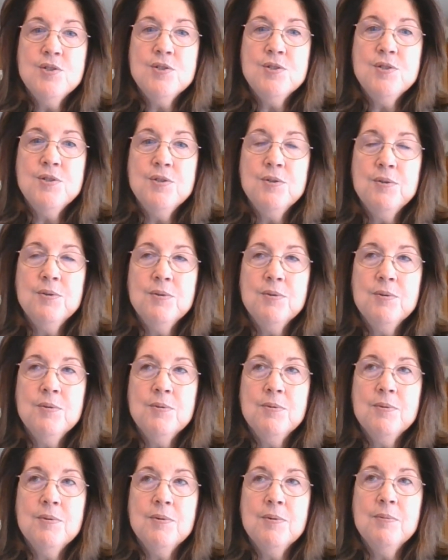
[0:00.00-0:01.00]

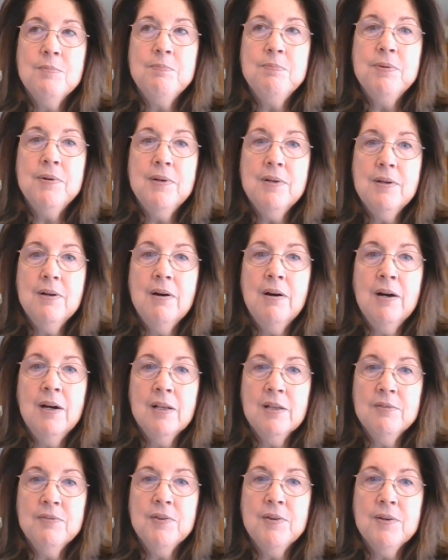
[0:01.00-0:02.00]
to put
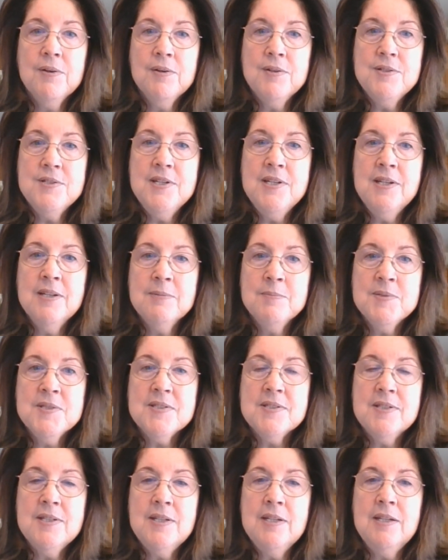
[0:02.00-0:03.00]
all of her
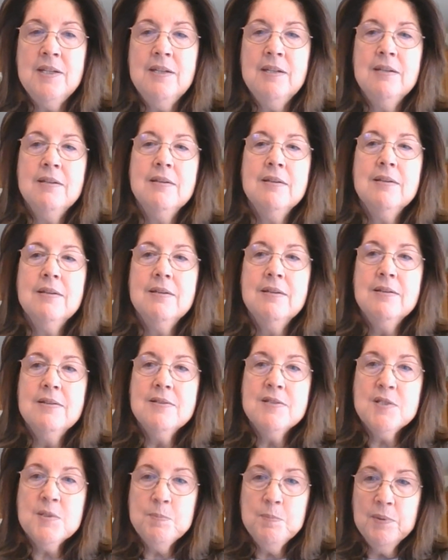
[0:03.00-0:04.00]
DMC,
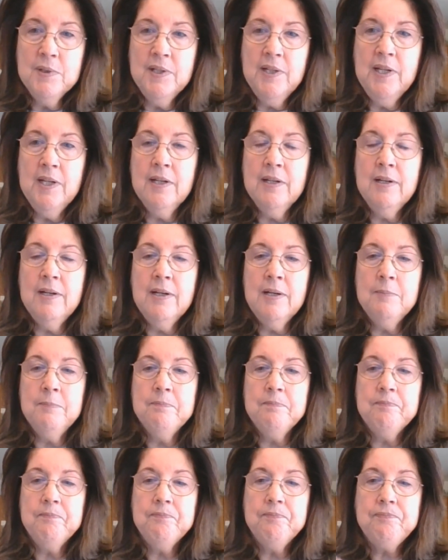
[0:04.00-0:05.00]
splitting it up
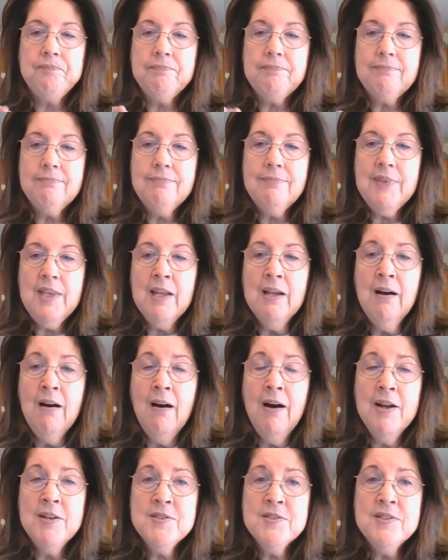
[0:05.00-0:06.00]

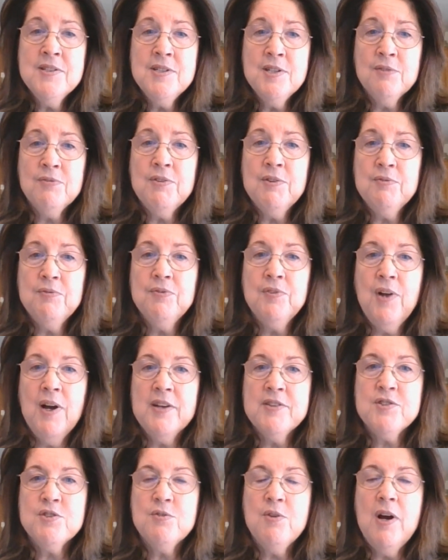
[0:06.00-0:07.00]
onto the different
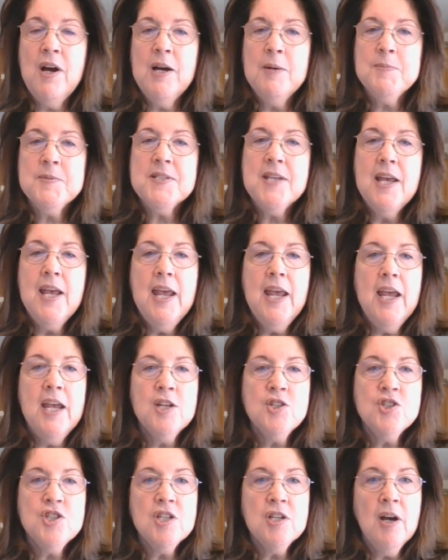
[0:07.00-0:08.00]
floss drops.
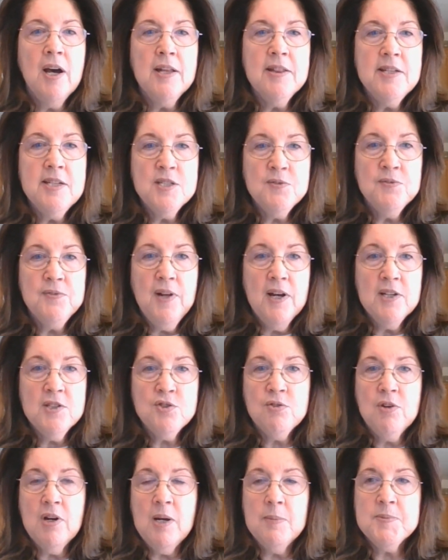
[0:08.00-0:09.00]
And she got these floss
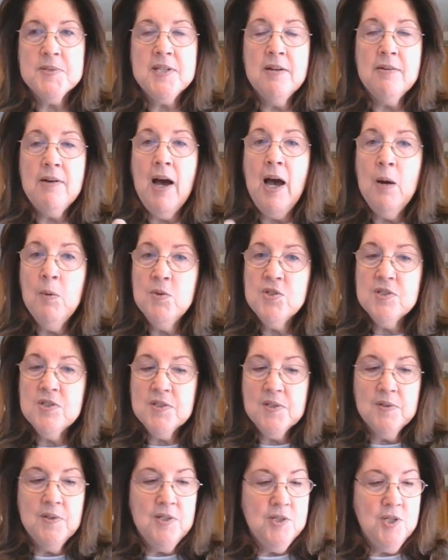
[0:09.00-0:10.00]
drops. Now, I was just
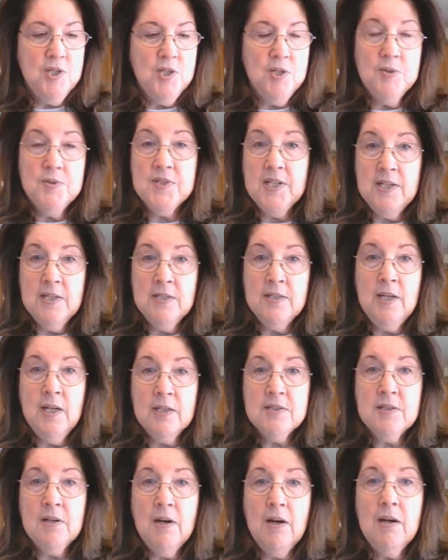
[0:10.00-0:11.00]
going to use
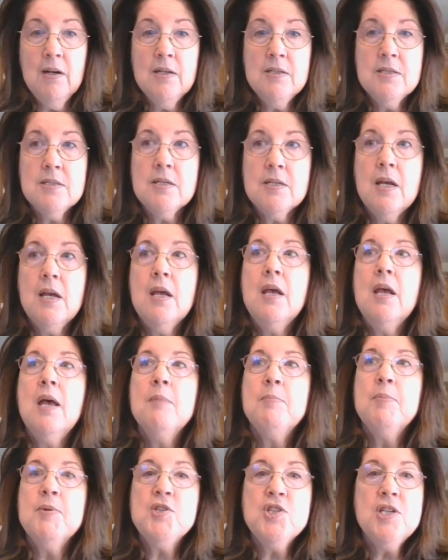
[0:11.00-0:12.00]
index cards,
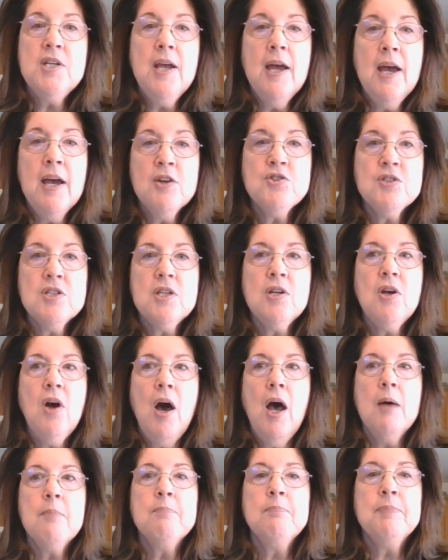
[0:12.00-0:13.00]
but she actually
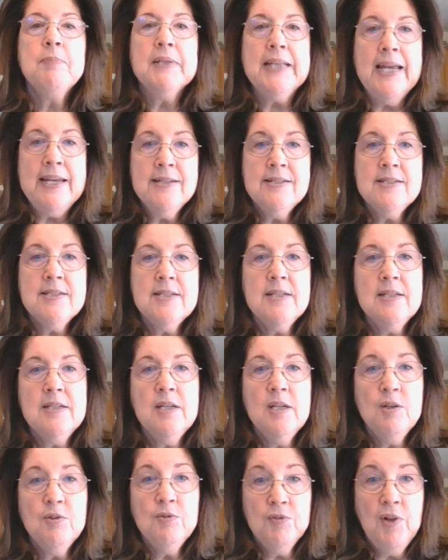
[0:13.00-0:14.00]
got
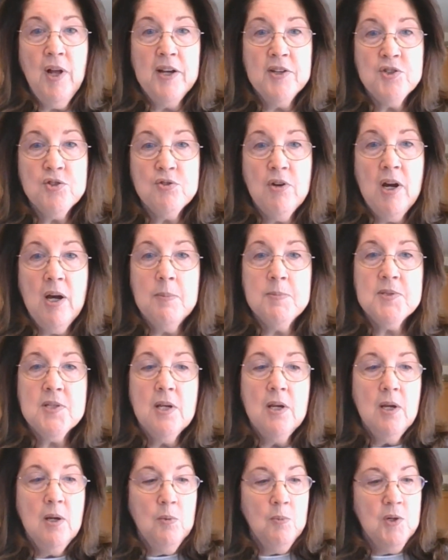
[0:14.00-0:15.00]
blended floss drops,
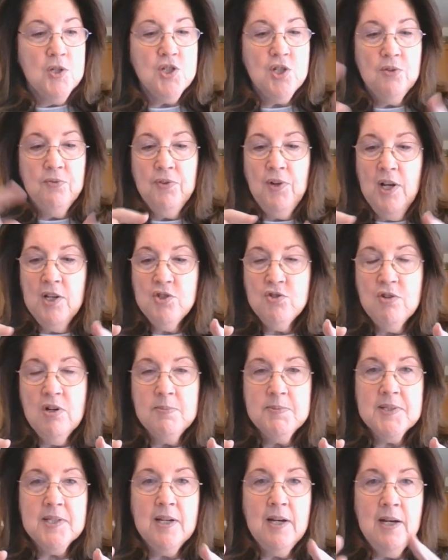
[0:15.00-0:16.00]
which the floss
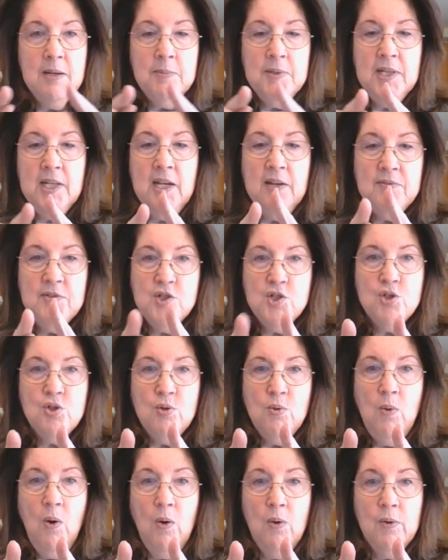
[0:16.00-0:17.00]
drops come and they have the
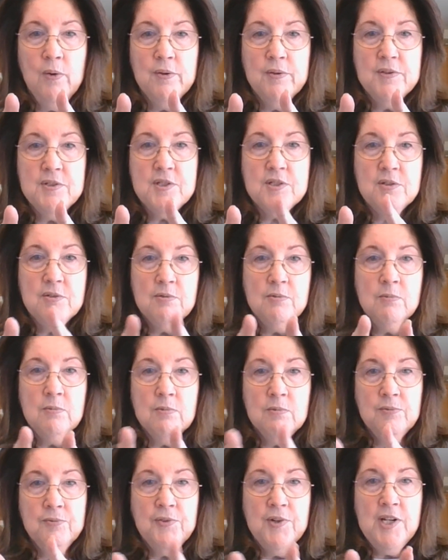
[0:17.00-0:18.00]
2 holes
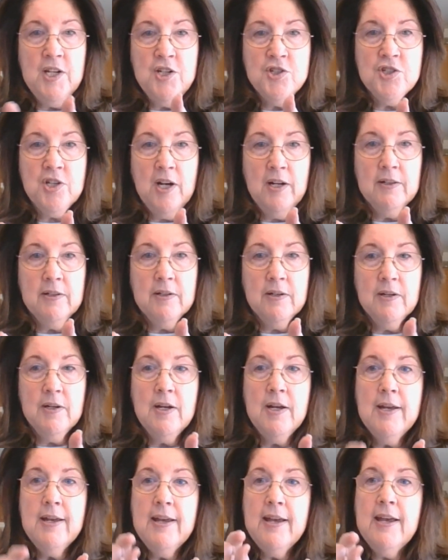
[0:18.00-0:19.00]
for each color,
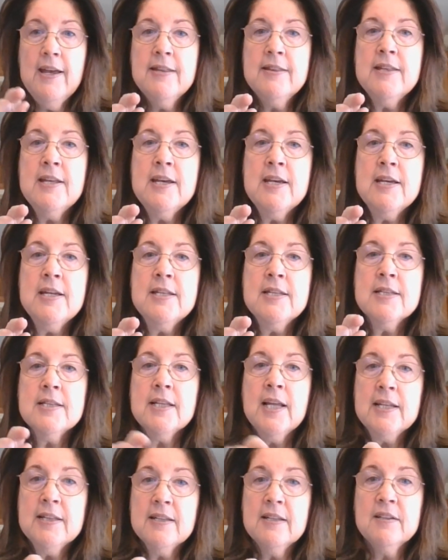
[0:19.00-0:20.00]
and then
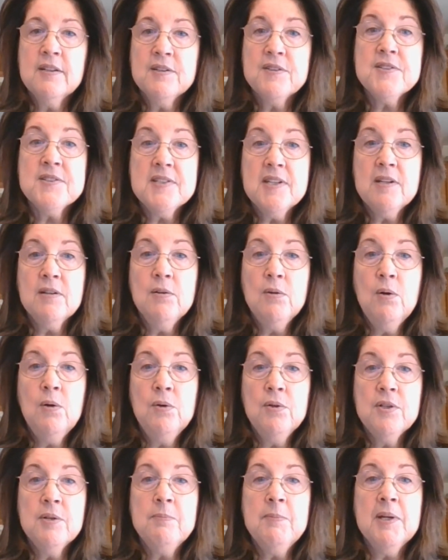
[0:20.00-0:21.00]
like the little single
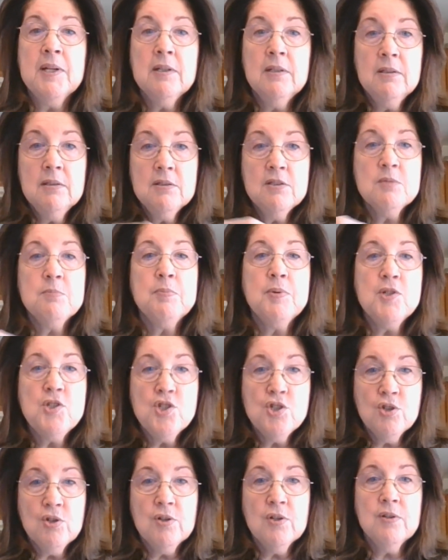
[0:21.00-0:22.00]
hole in the middle to
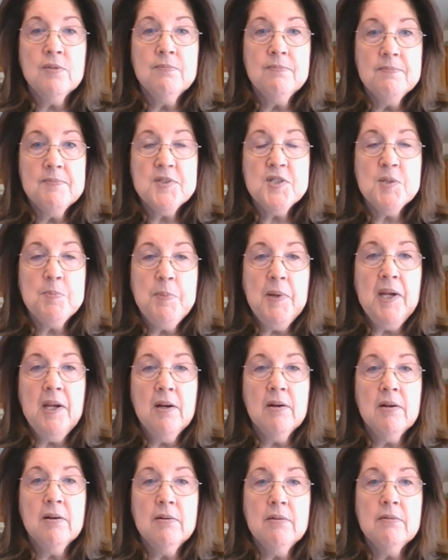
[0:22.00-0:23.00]
put your
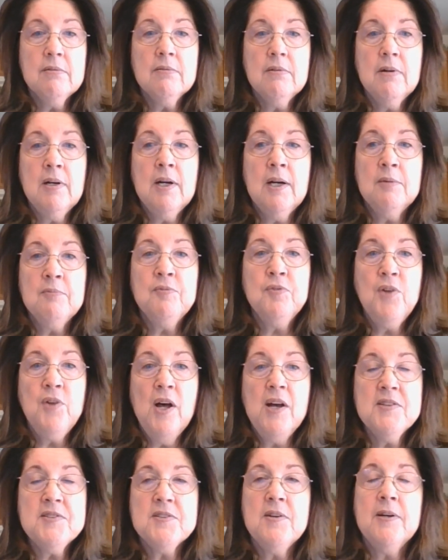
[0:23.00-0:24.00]
spare
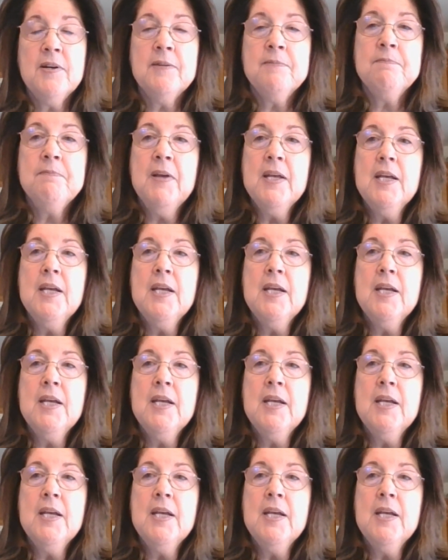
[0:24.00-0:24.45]
floss on,